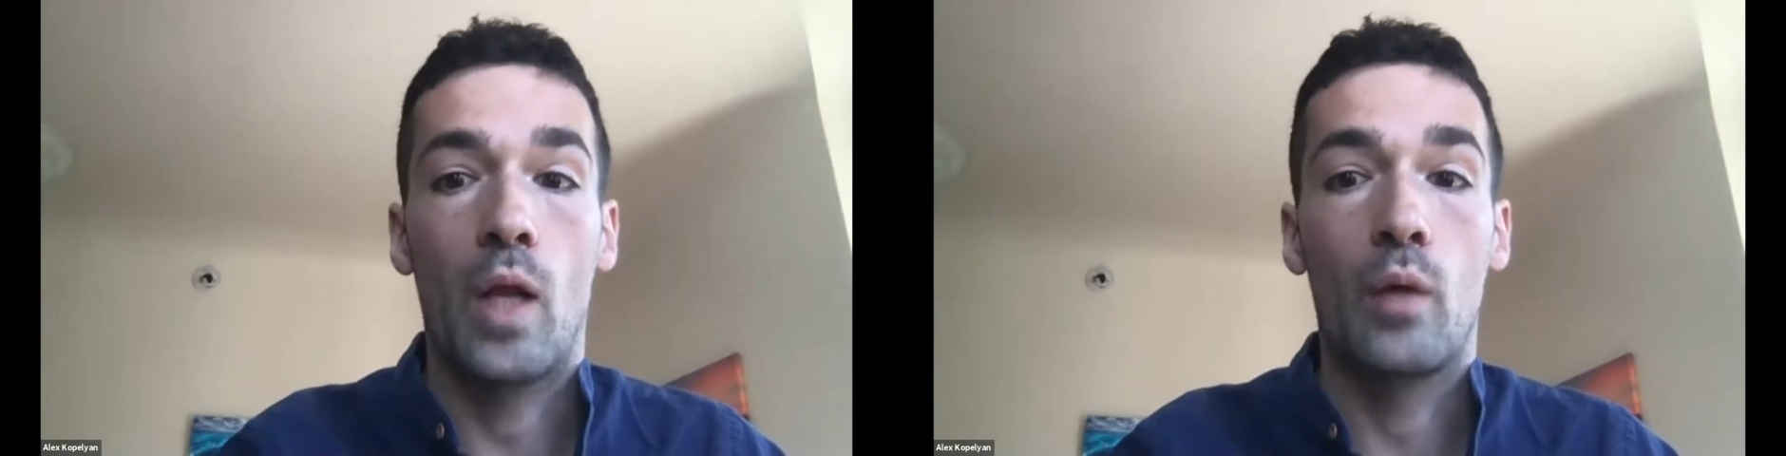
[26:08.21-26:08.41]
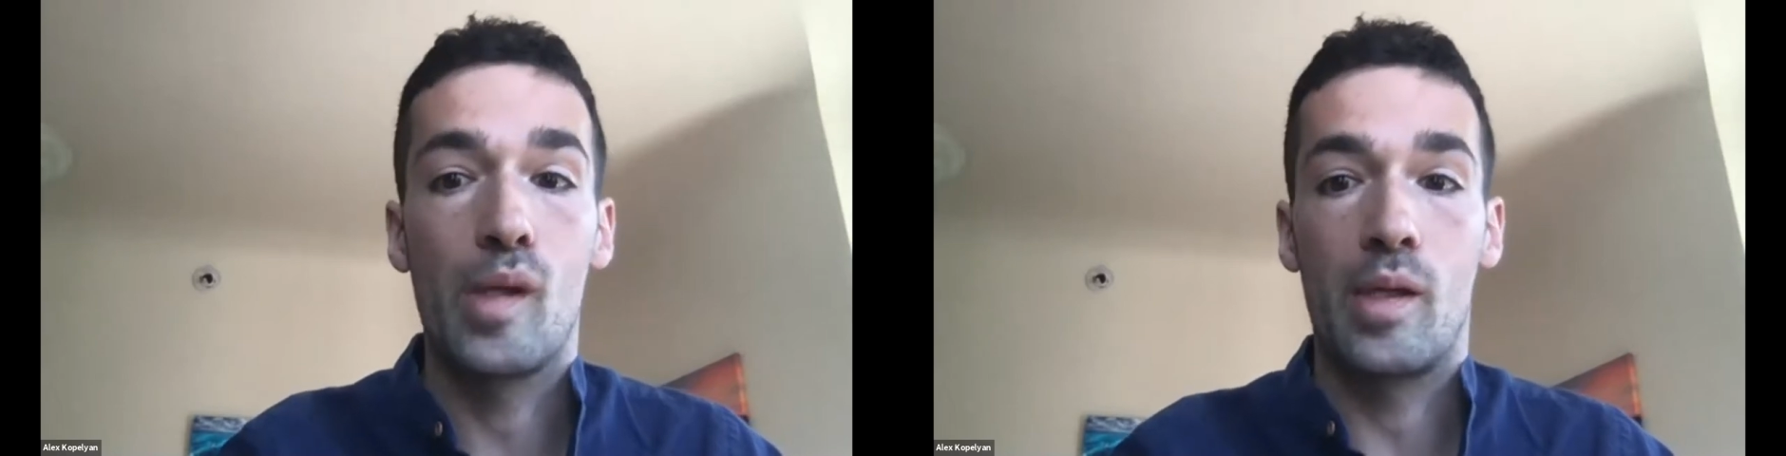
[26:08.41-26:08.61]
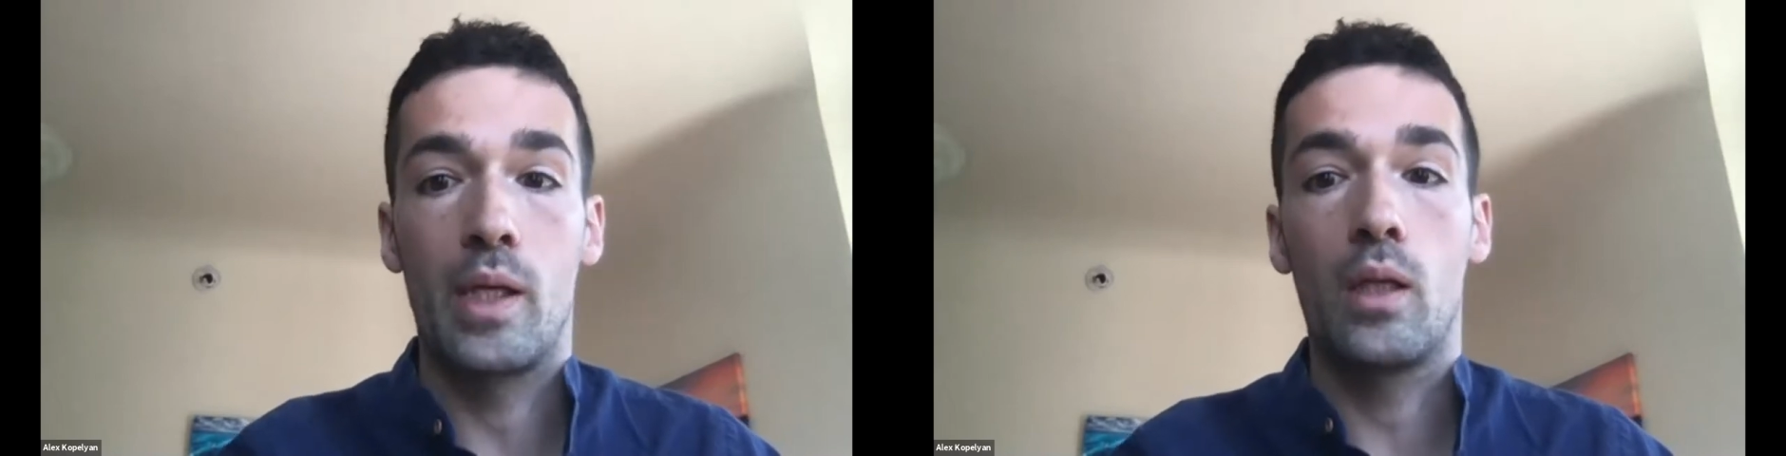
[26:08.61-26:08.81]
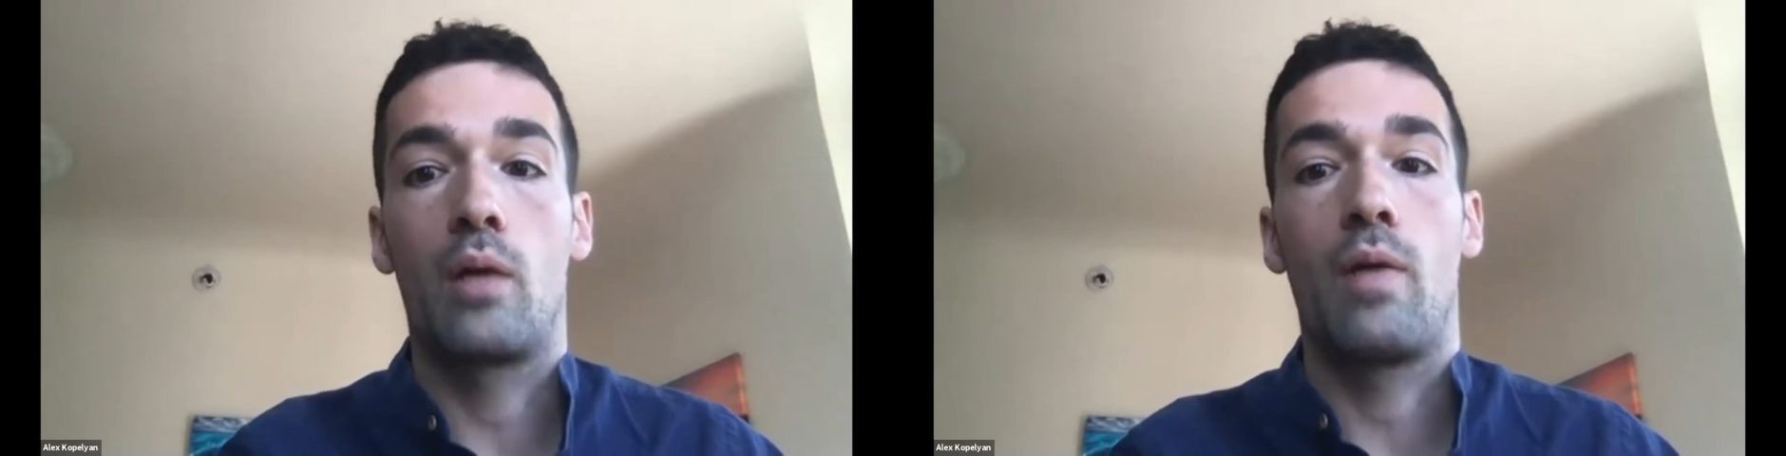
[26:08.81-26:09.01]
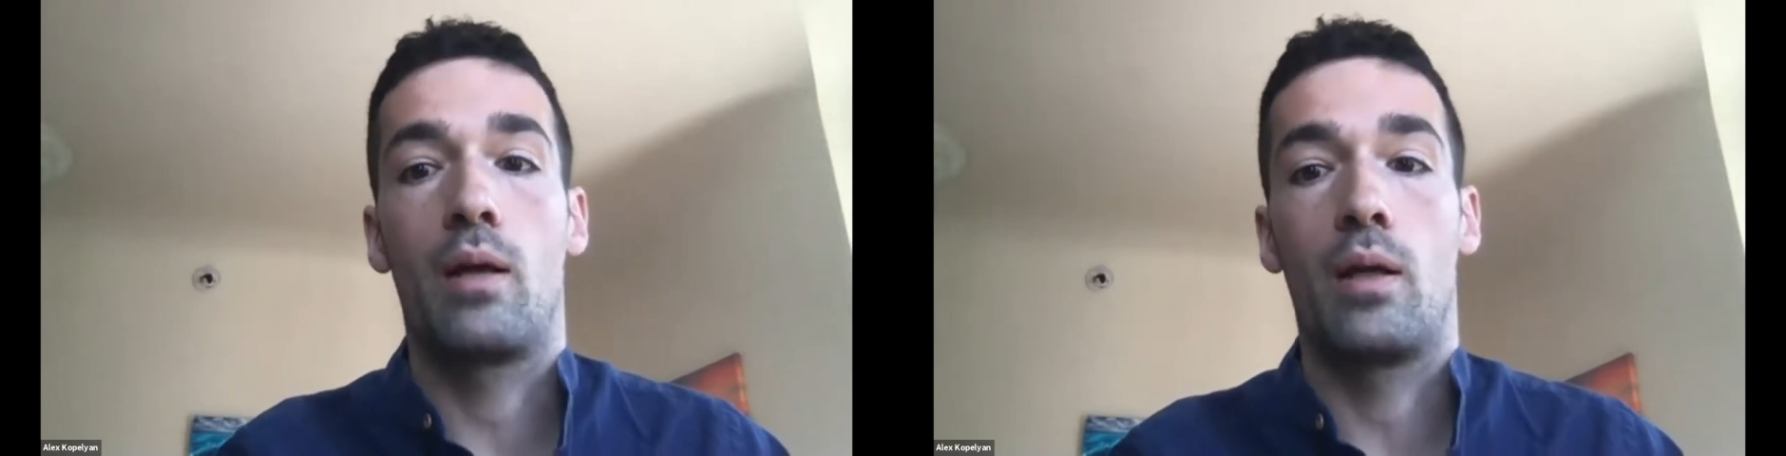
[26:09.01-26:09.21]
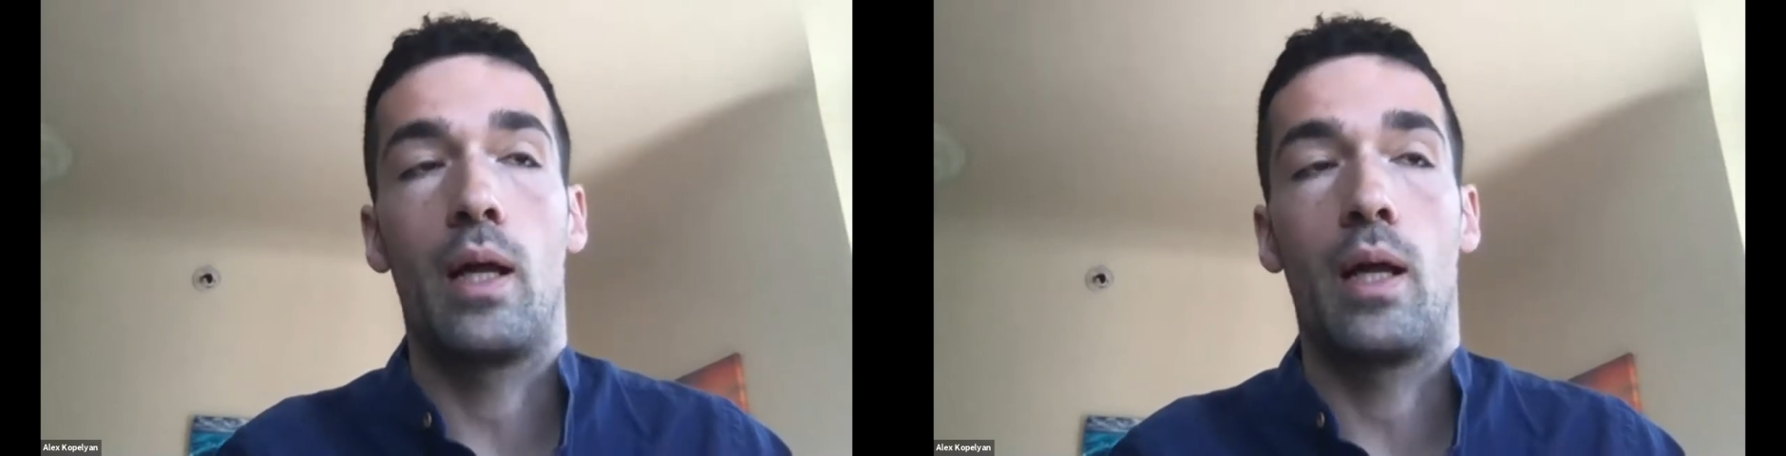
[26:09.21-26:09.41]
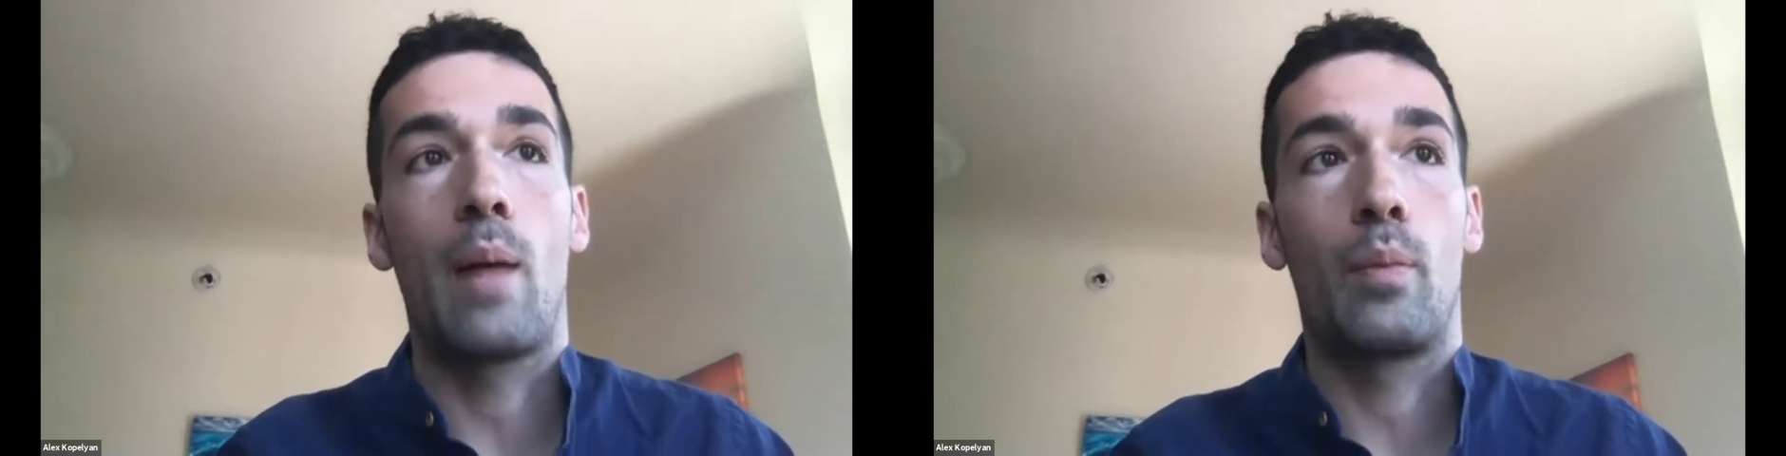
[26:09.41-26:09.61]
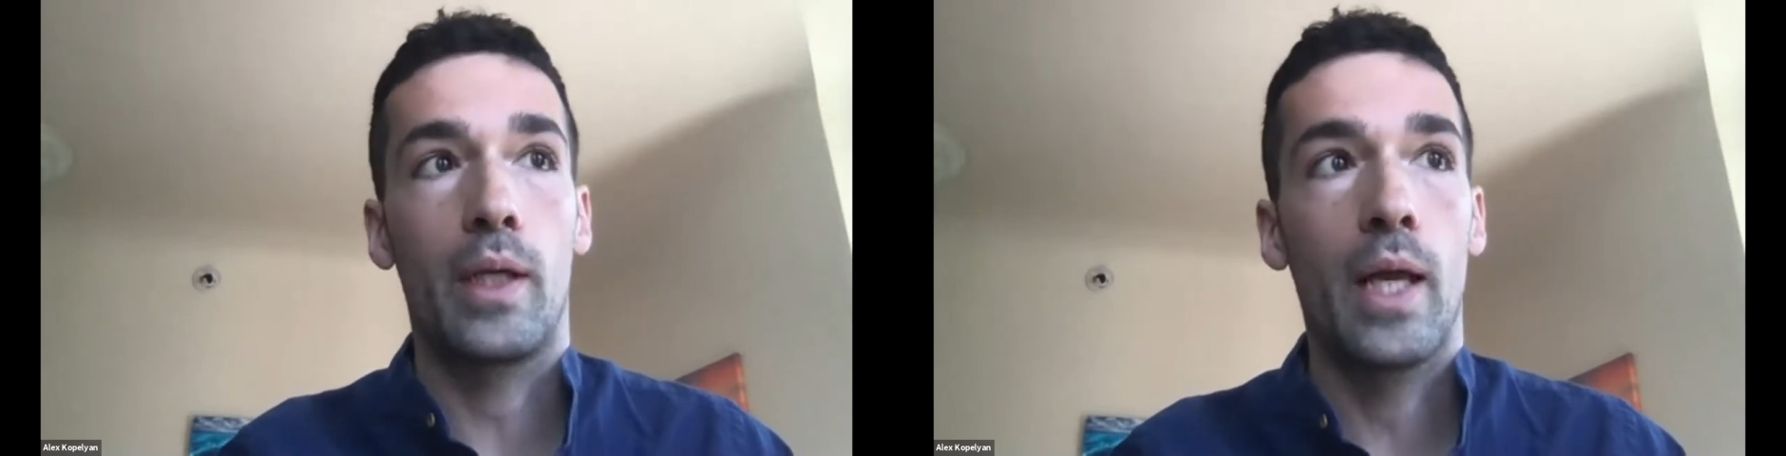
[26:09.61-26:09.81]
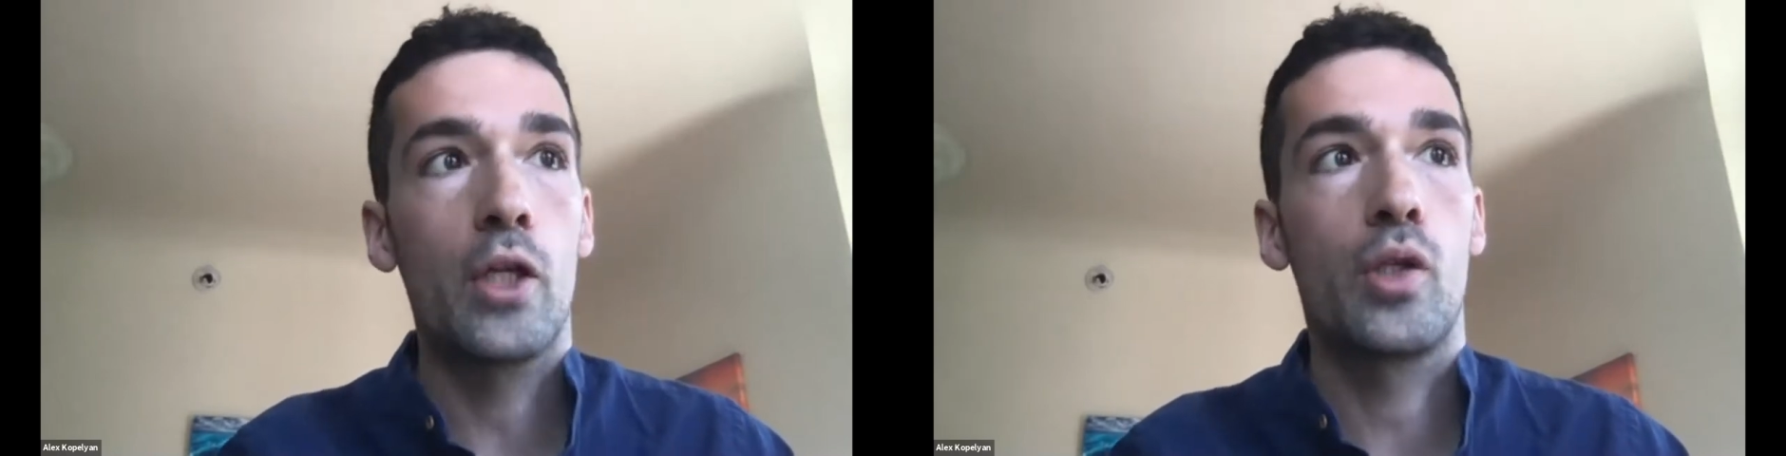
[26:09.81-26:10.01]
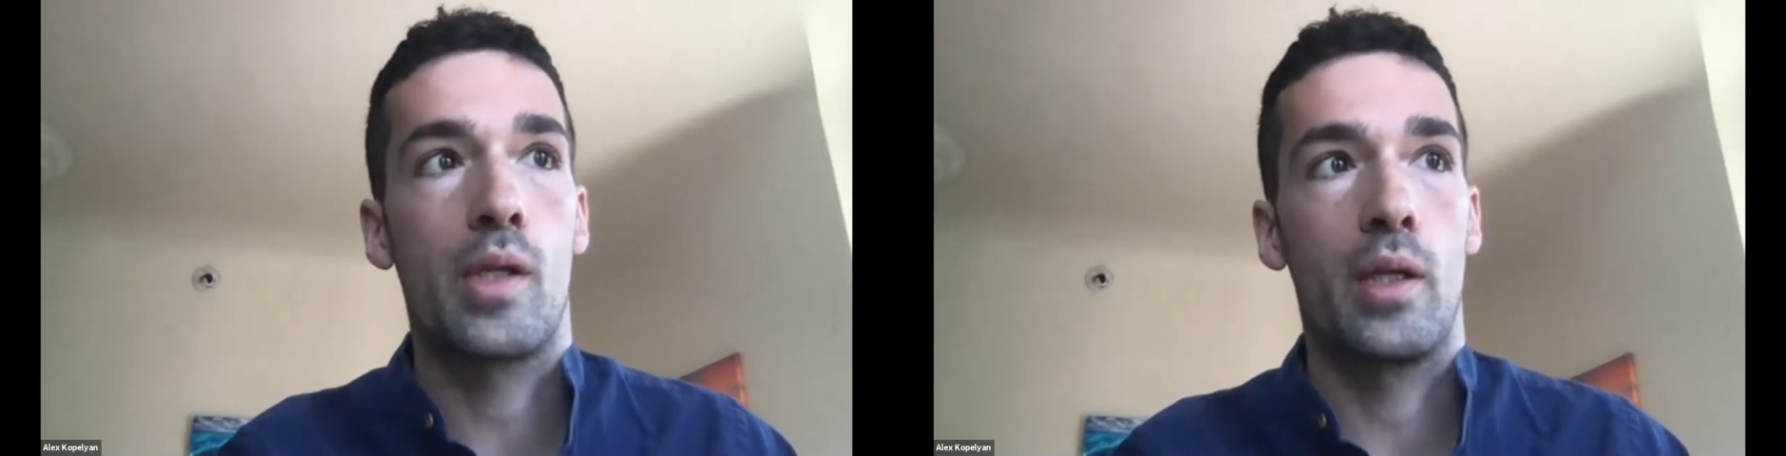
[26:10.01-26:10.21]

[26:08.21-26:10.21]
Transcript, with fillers: and we see a lot of applications